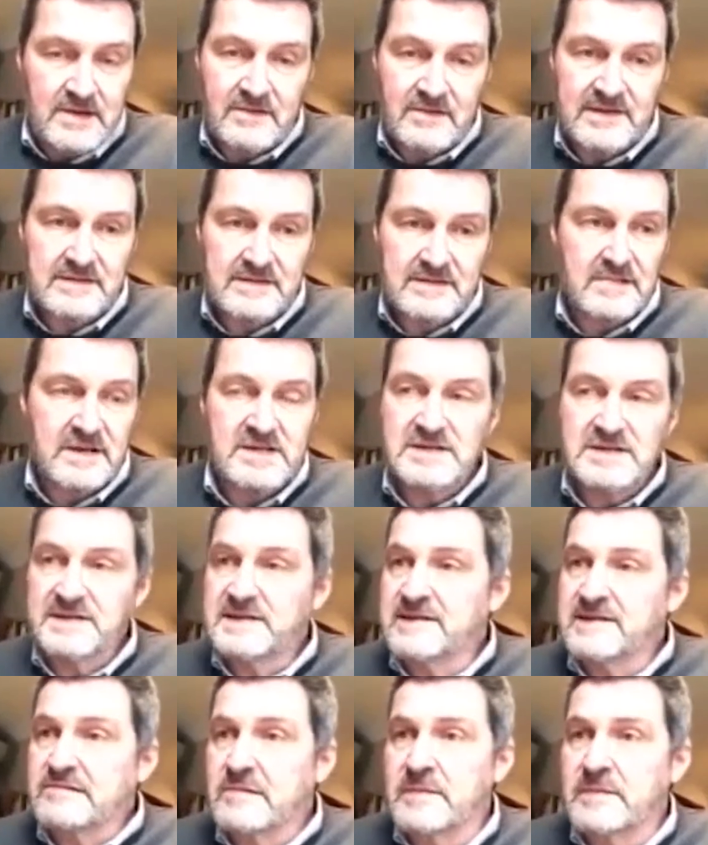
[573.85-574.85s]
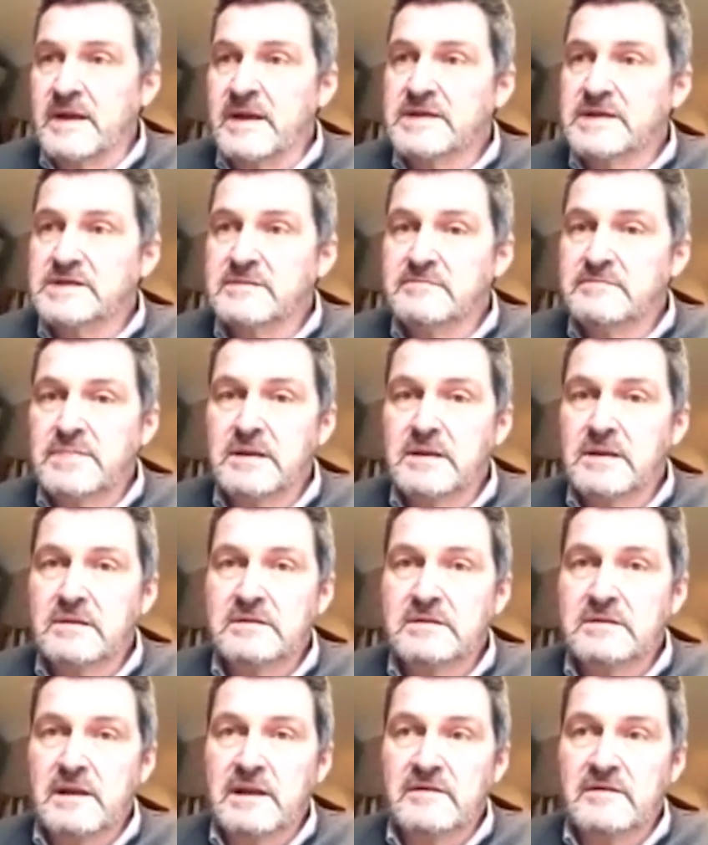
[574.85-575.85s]
is the religious discrimination bill
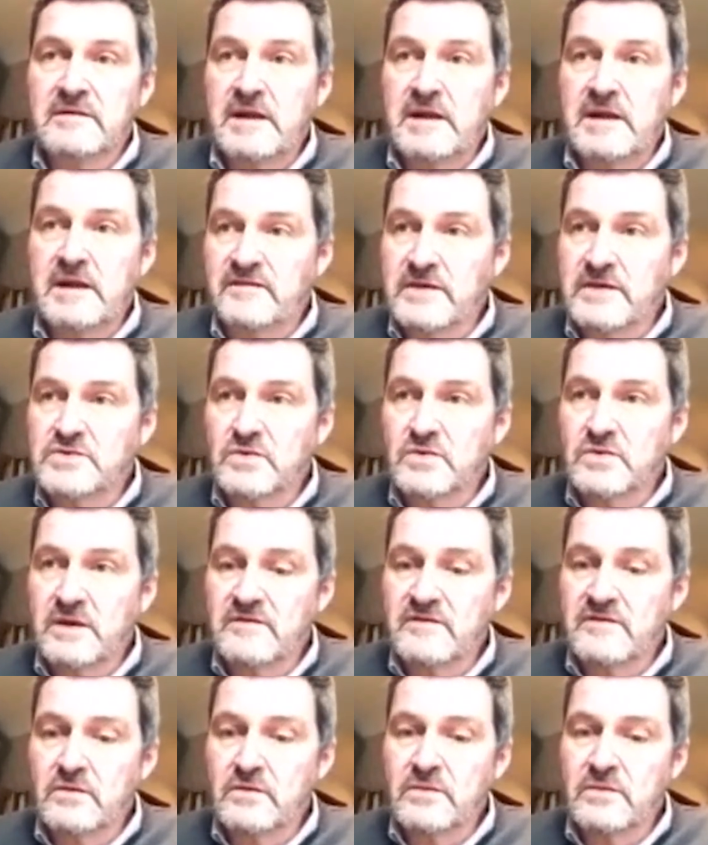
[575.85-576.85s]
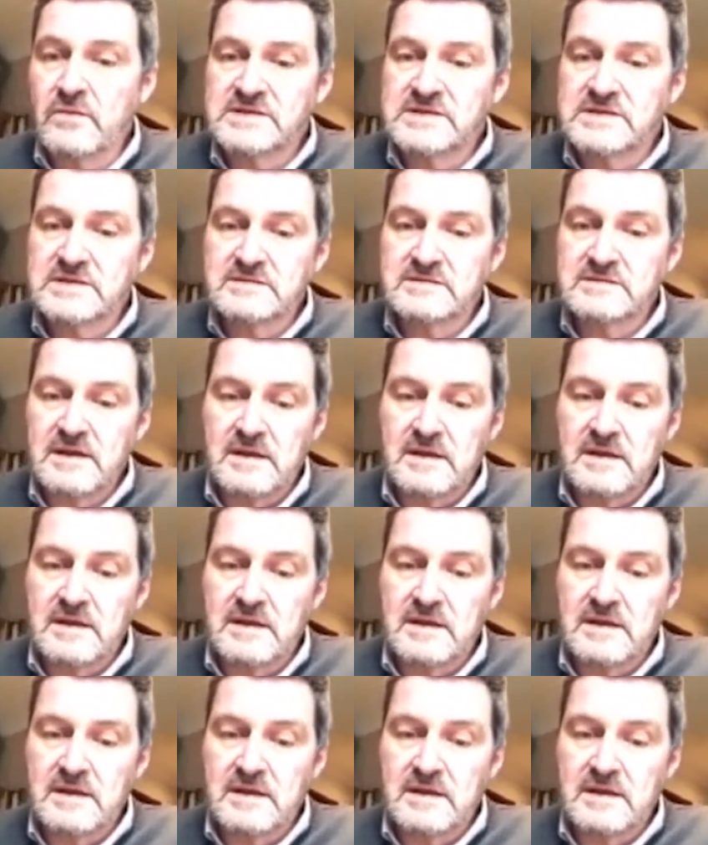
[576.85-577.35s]
at a federal level, which